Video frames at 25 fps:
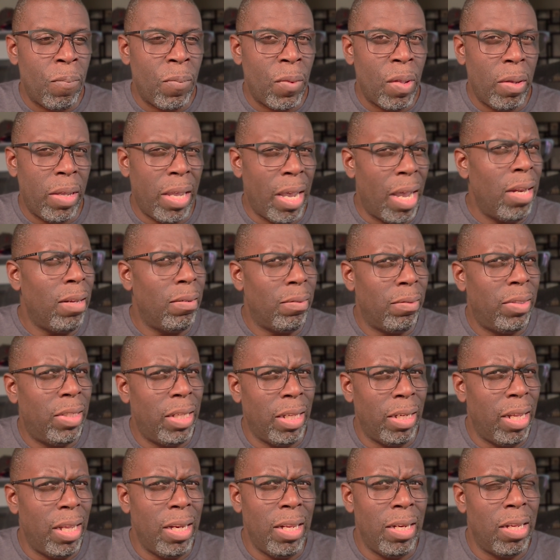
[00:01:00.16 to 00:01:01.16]

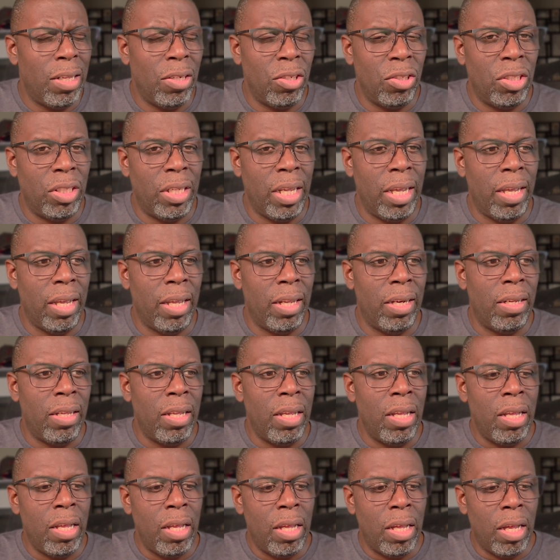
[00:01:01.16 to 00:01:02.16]
they didn't understand.
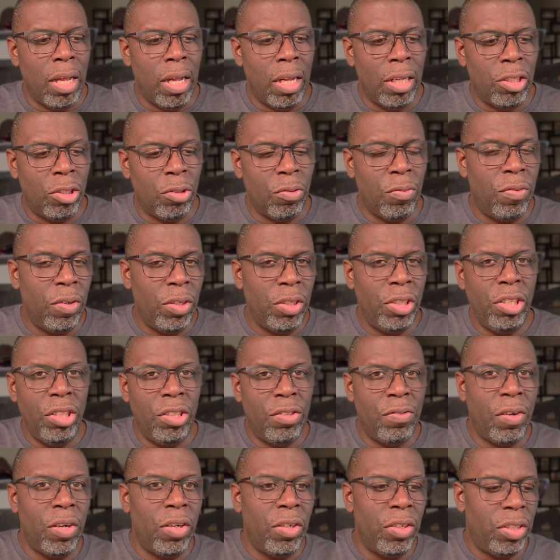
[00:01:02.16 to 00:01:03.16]
So first
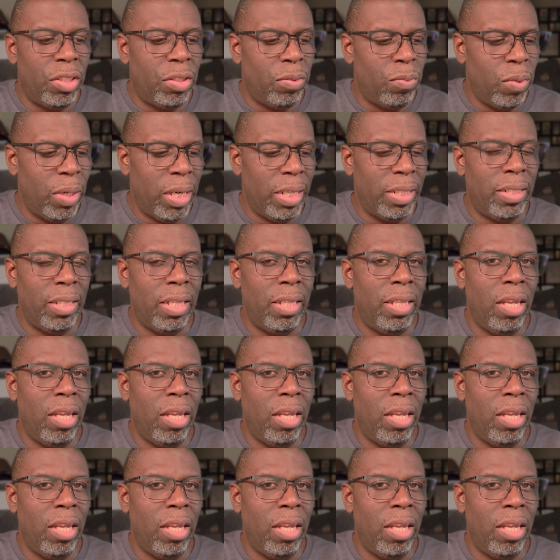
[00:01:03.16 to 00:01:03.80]
things first, when I said they